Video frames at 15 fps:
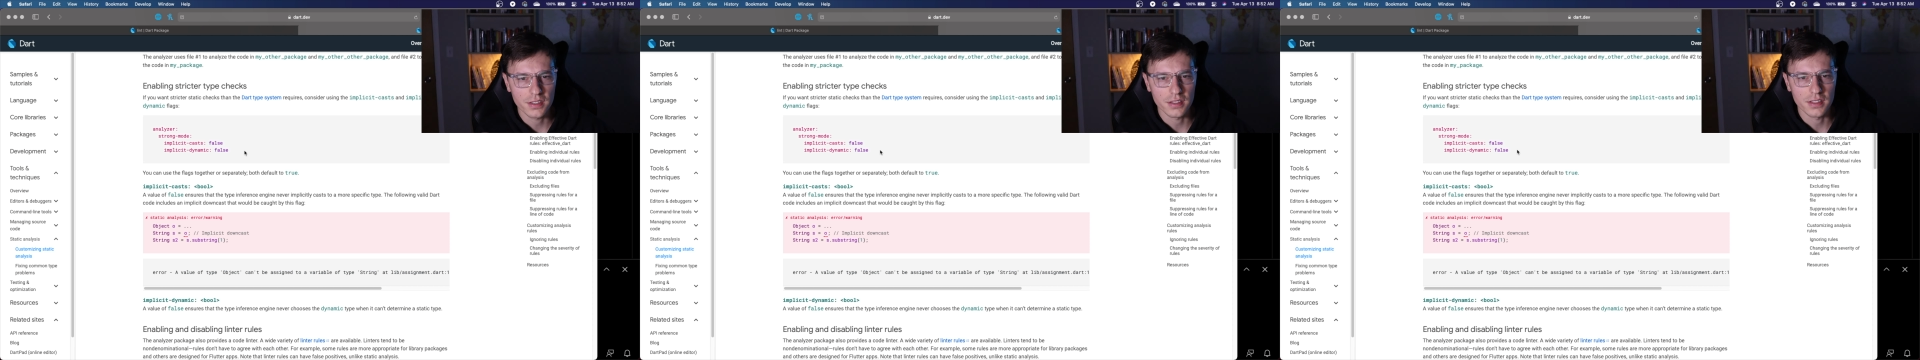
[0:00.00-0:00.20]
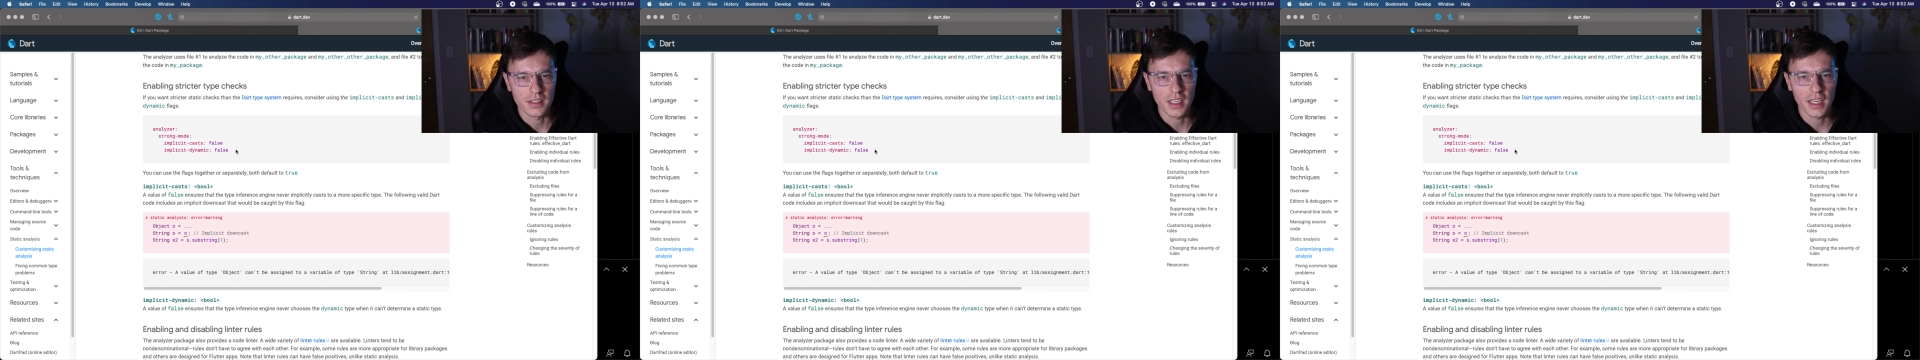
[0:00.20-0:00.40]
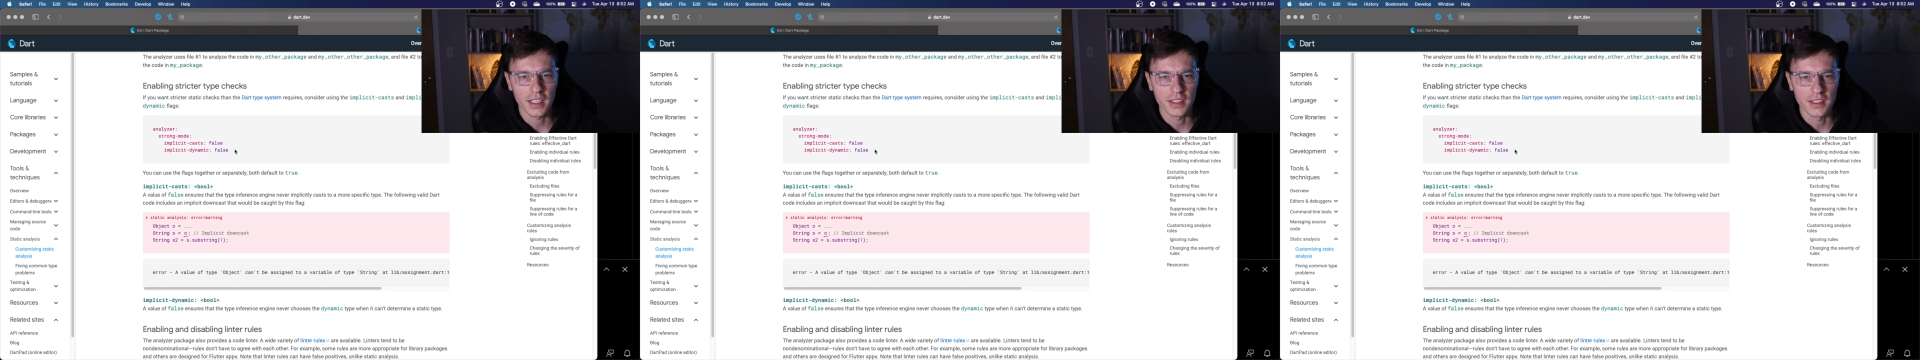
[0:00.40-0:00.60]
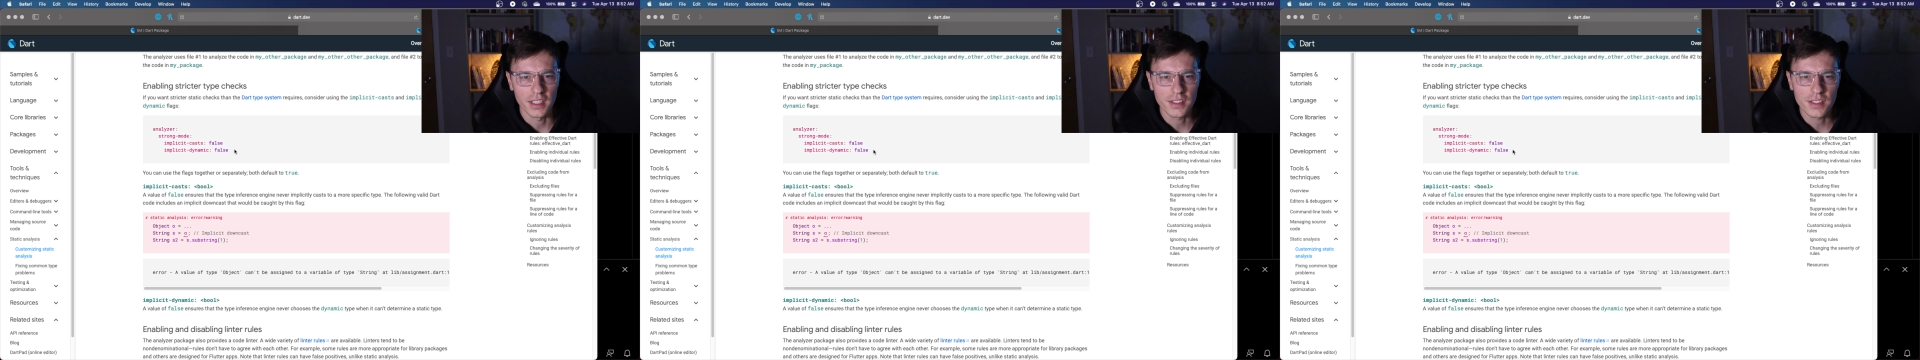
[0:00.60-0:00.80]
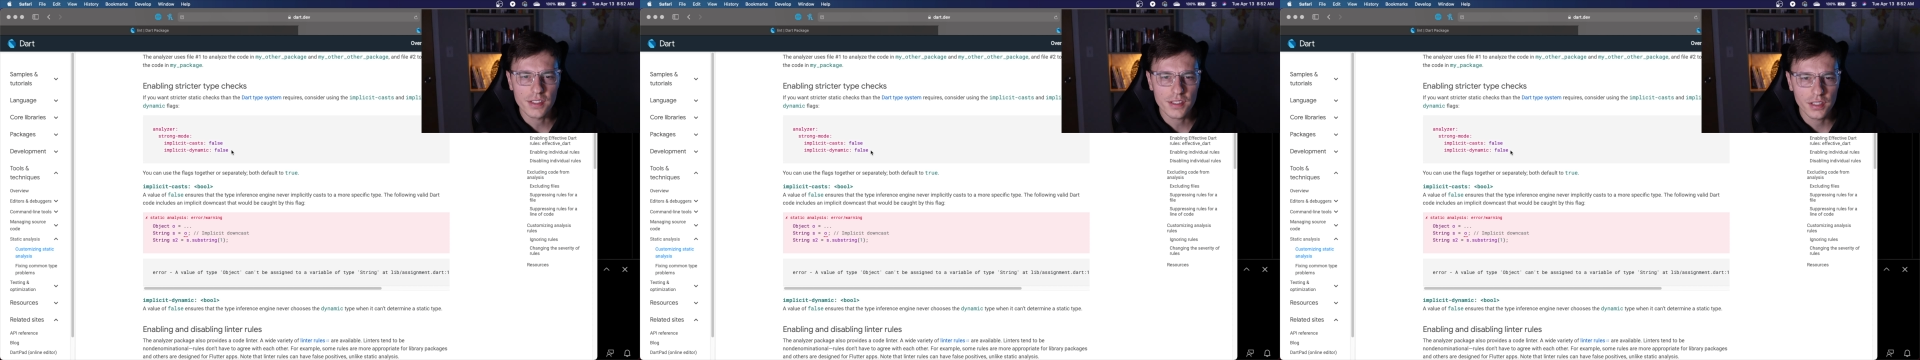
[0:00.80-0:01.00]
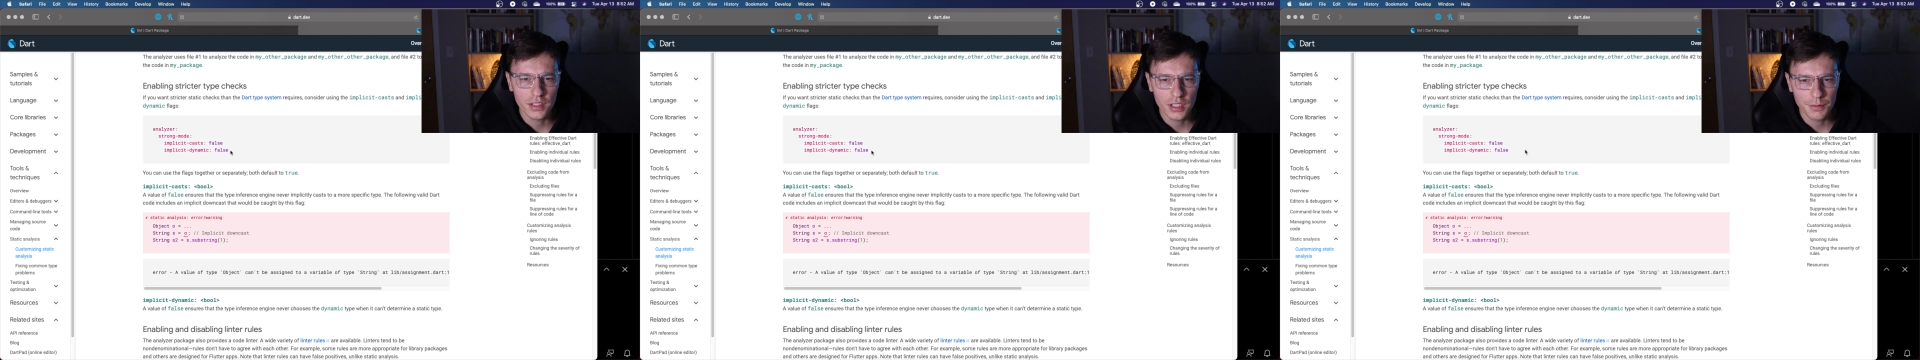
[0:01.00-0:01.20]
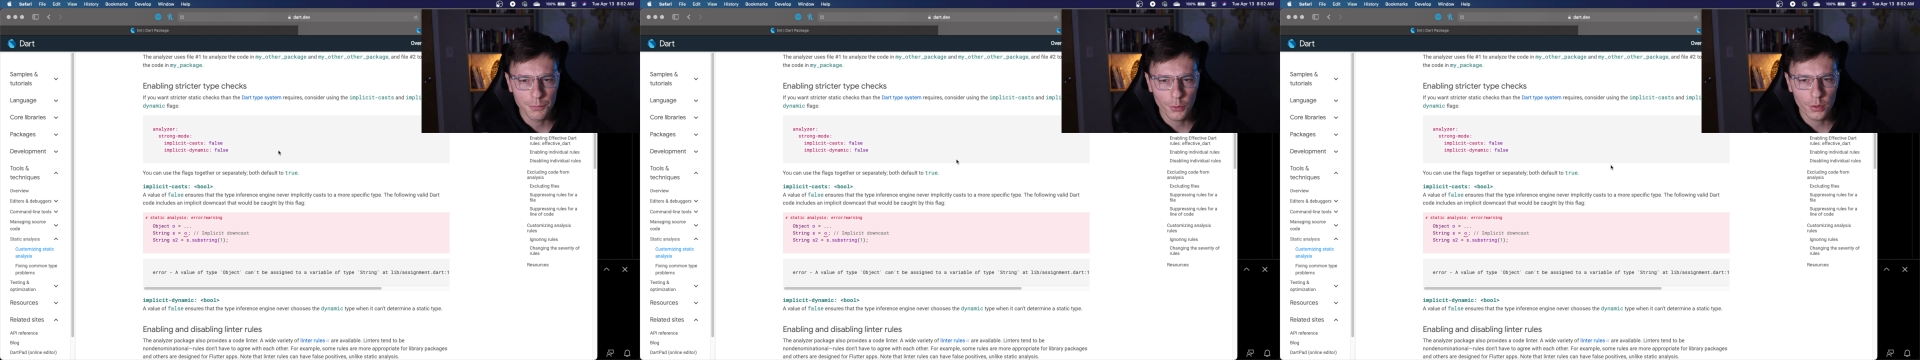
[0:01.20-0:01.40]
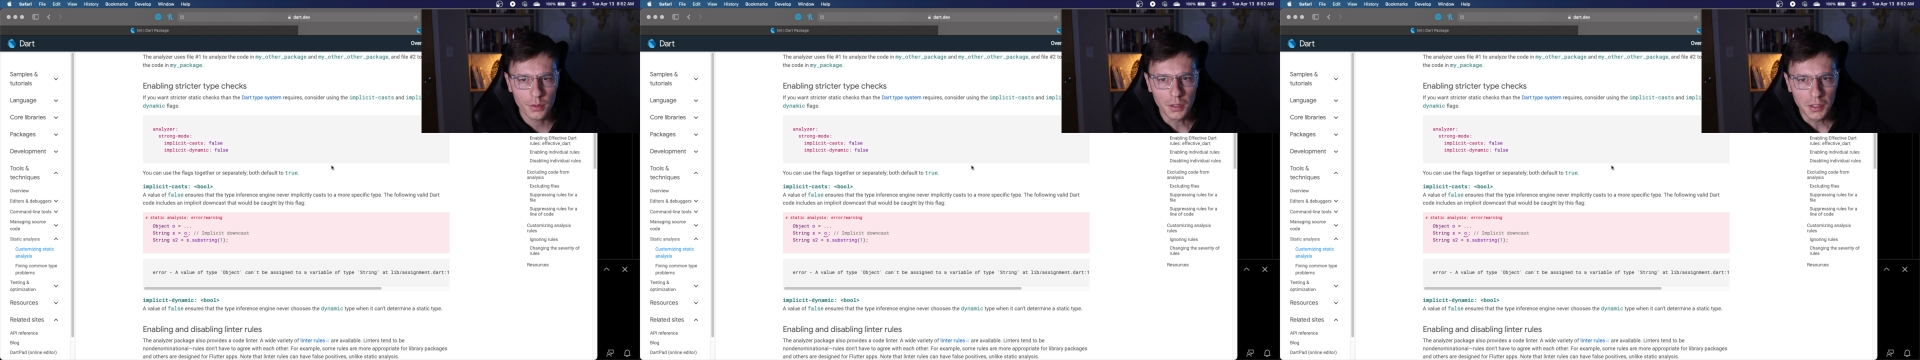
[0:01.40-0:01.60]
is not necessary
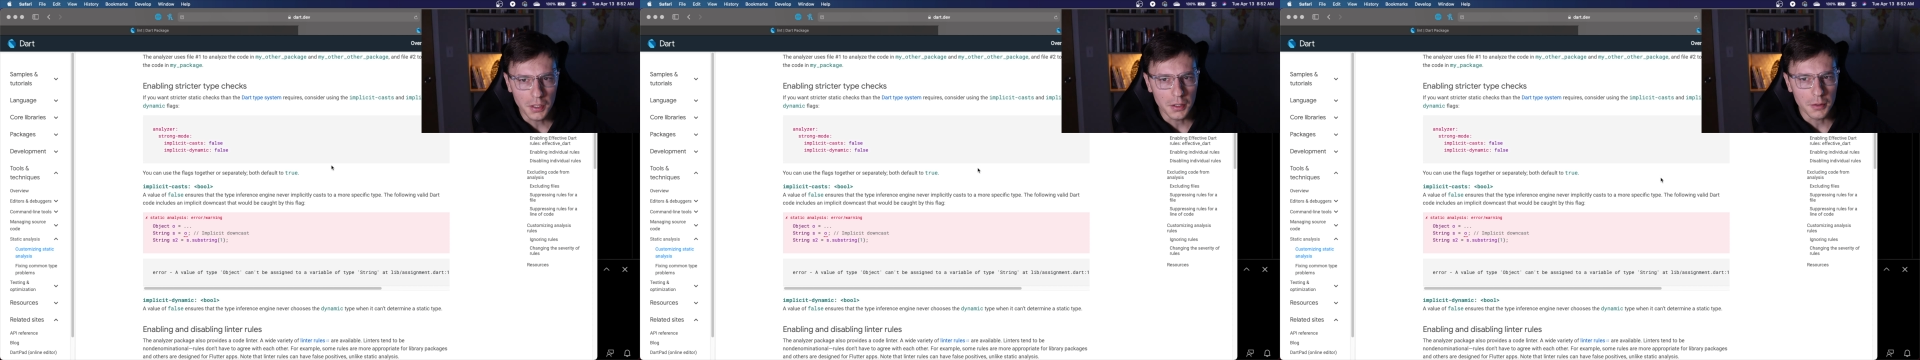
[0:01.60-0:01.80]
anymore.